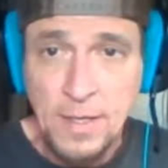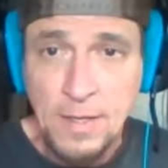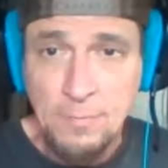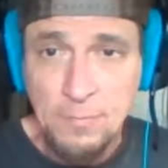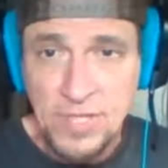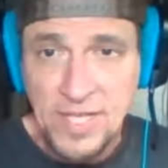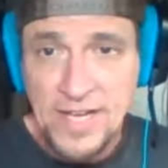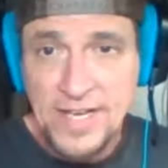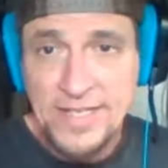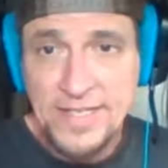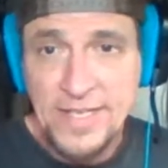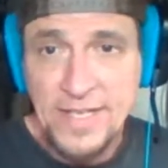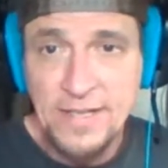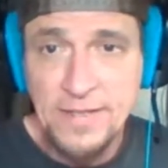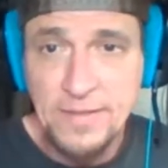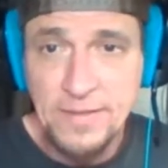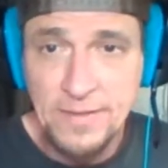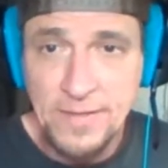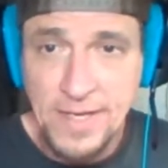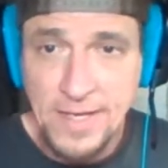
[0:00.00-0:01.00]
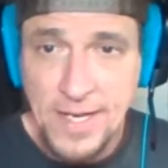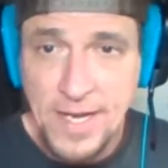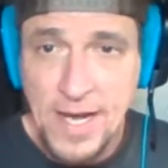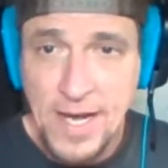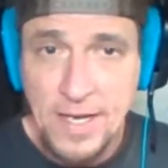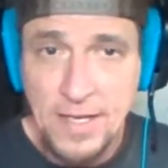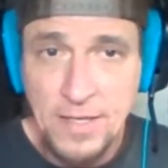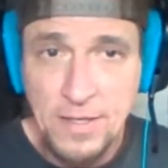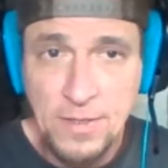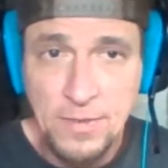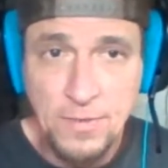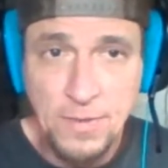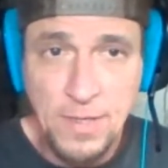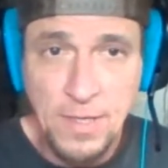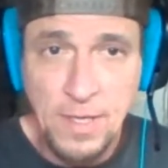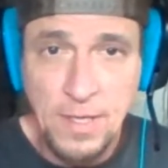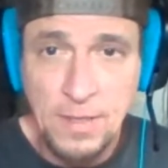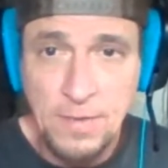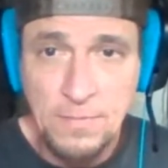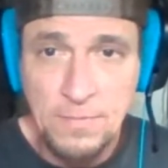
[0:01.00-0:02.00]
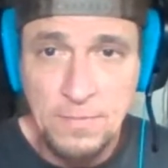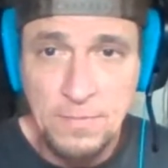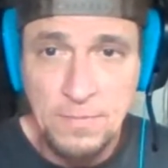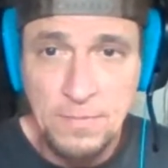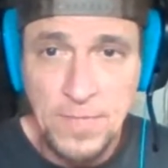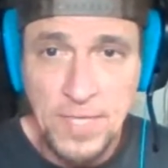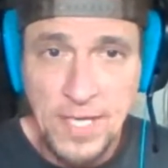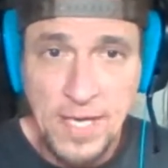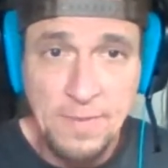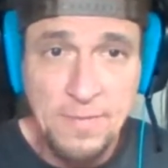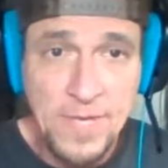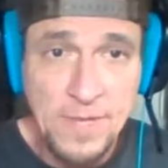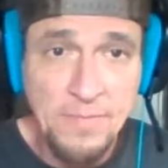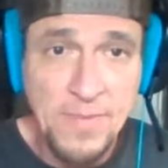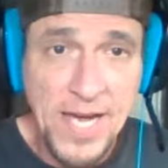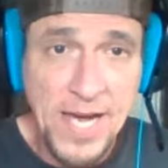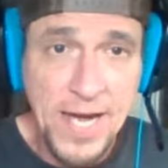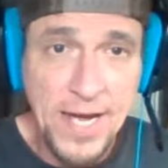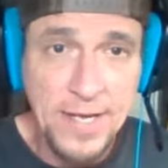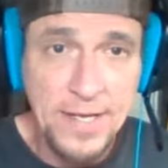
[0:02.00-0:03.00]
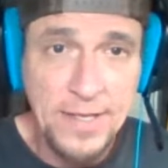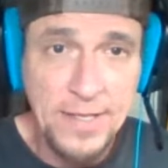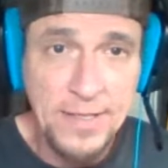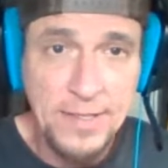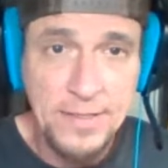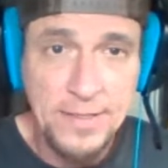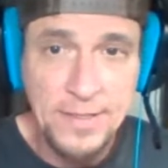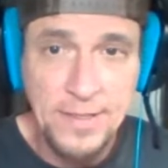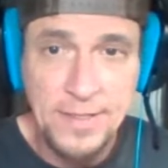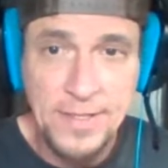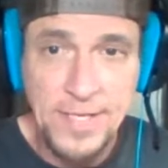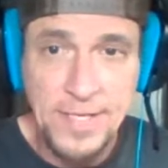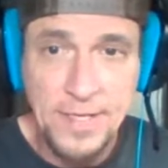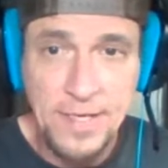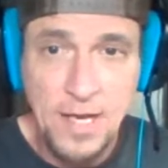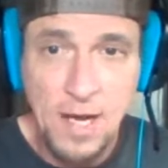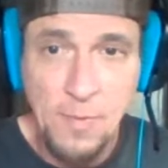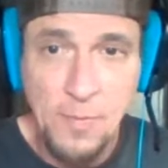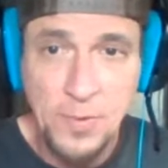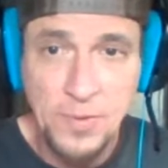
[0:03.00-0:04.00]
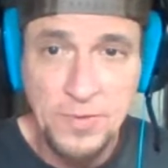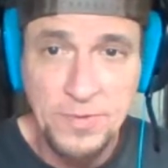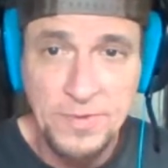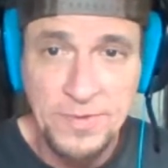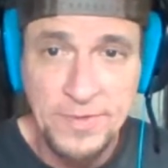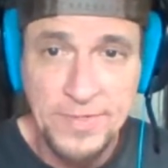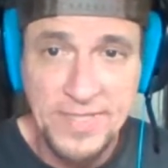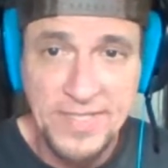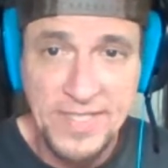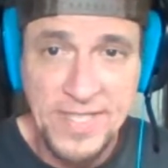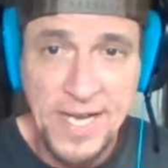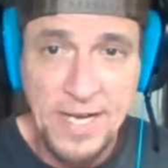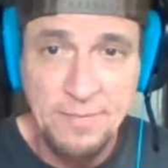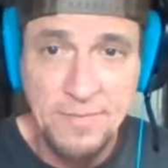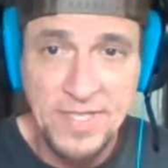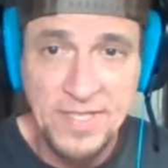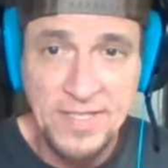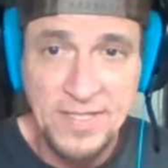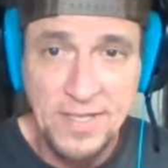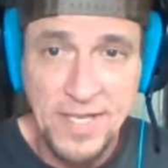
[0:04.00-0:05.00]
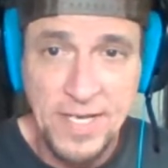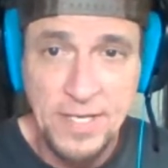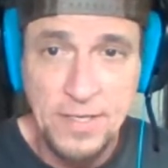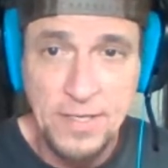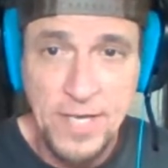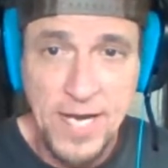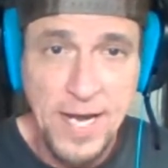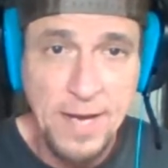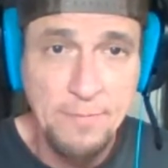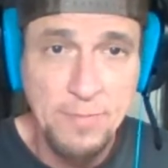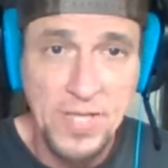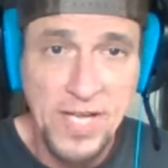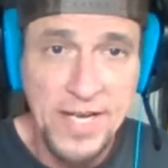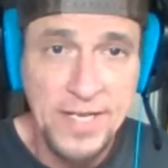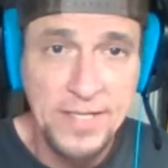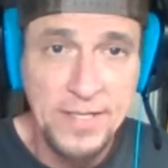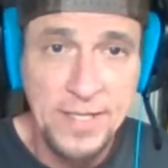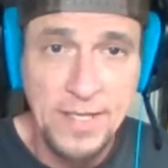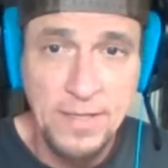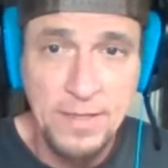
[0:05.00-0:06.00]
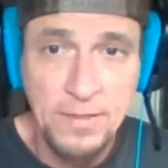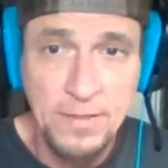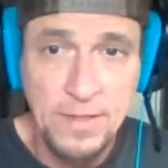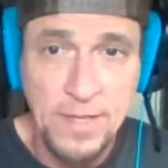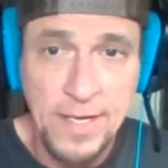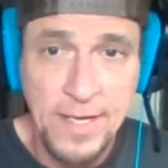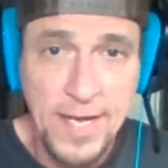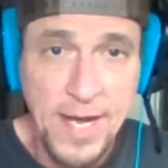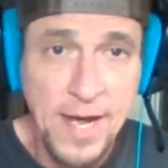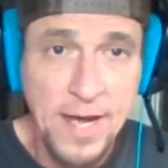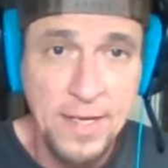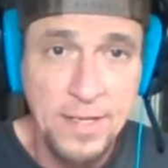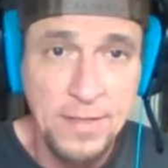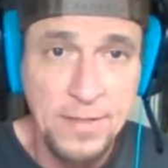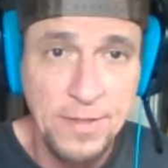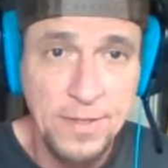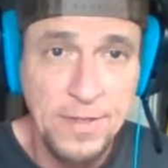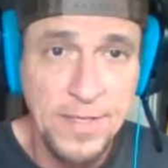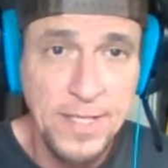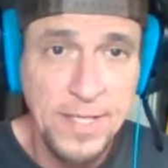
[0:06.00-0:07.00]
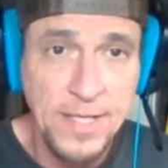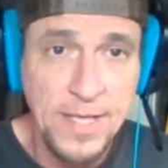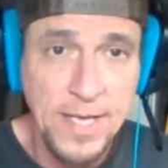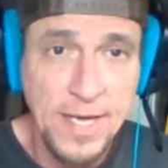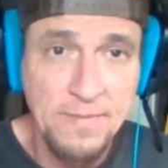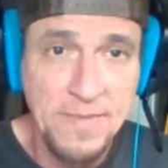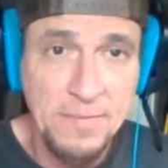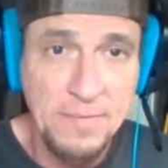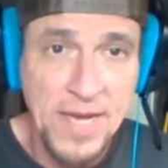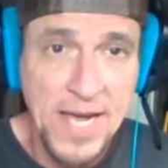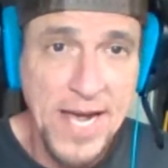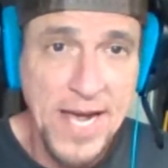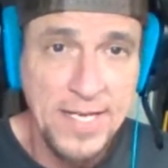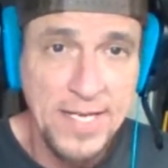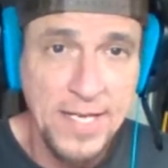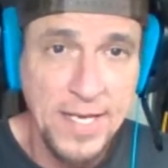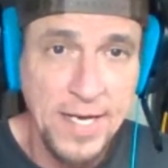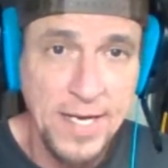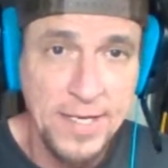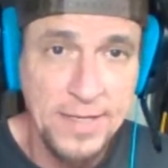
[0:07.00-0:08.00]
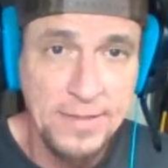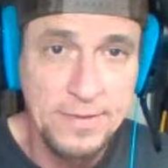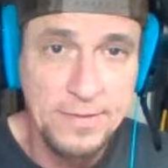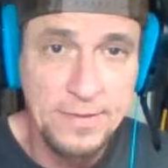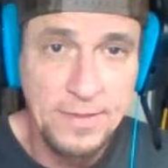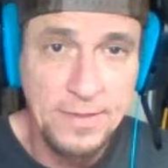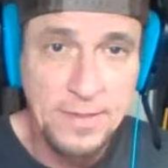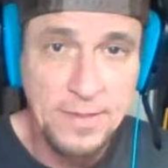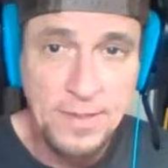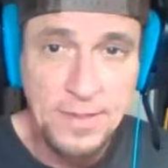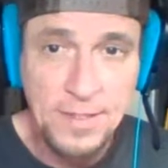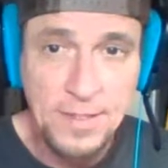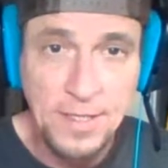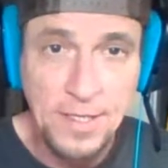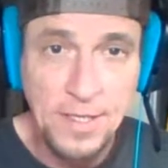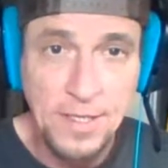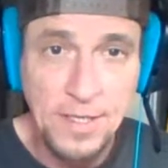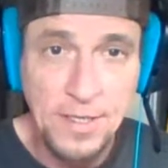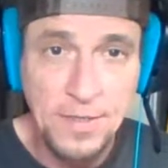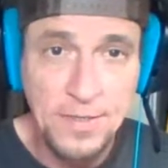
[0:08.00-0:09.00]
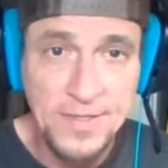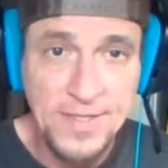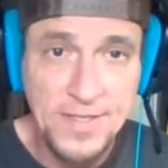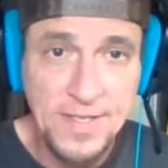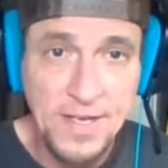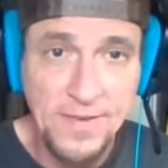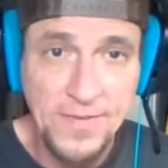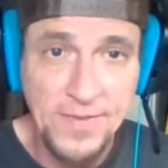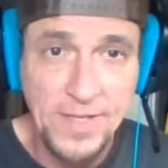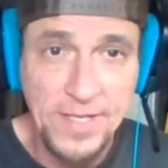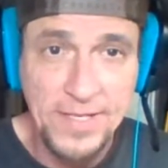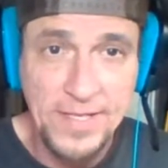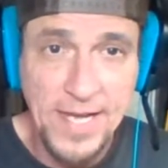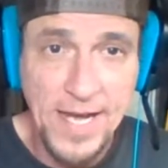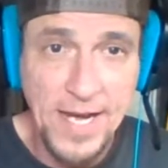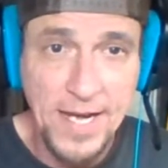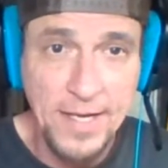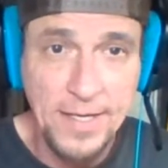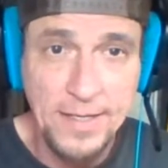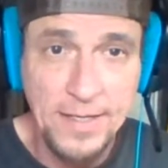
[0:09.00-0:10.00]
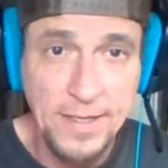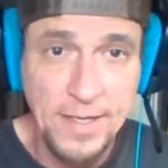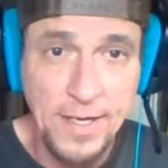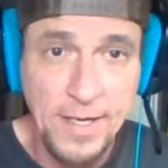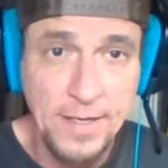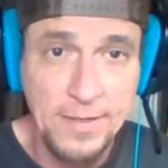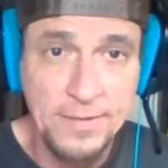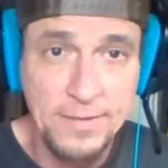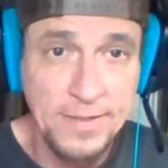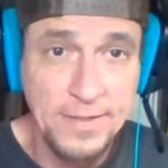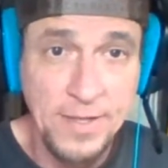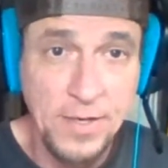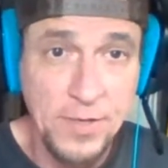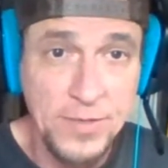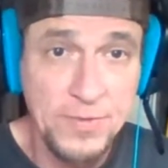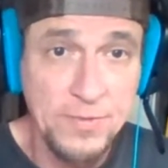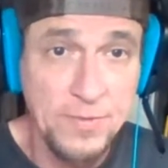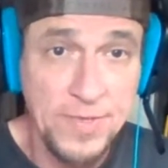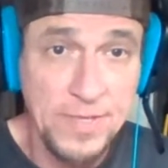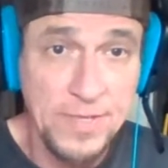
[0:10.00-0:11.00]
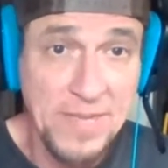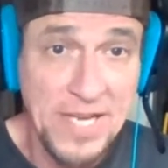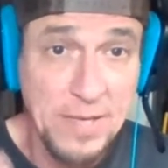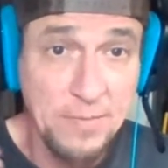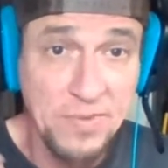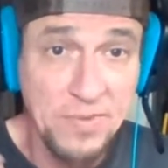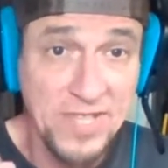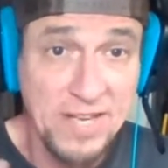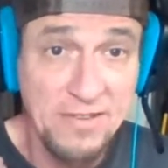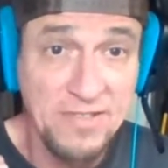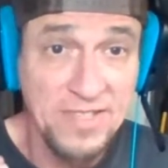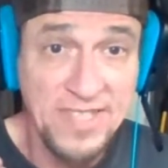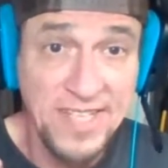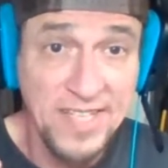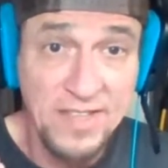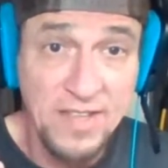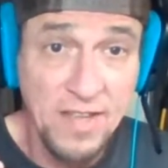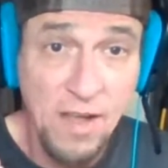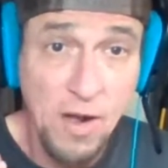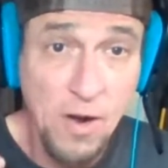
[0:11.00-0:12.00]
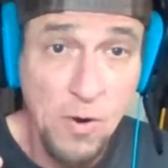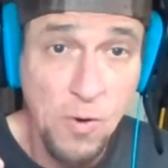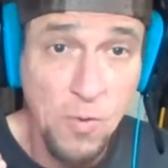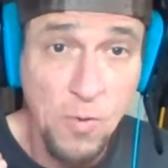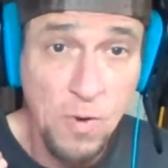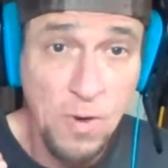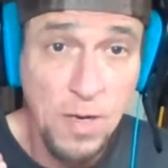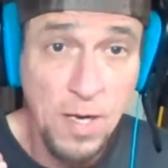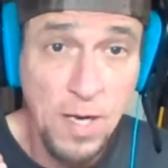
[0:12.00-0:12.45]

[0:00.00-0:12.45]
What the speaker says: Blind Neil, I got you, get me back, and then a couple statements later, hey Blind Neil, I got you, you didn't get me back yet, and stuff like that, and those were the people I was like, no,